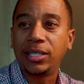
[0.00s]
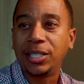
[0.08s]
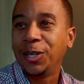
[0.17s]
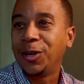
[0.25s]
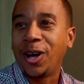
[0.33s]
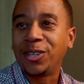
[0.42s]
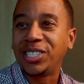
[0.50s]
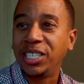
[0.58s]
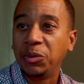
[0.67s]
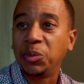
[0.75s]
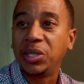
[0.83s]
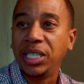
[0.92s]
It's still all
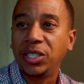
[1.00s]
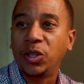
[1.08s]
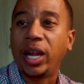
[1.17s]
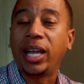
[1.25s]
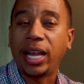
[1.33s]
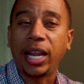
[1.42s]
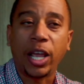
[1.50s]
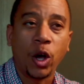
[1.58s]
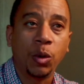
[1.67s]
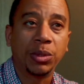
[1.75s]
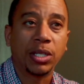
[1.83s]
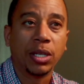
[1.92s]
CMMC, so that
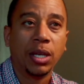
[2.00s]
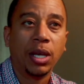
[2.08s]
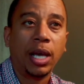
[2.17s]
helps.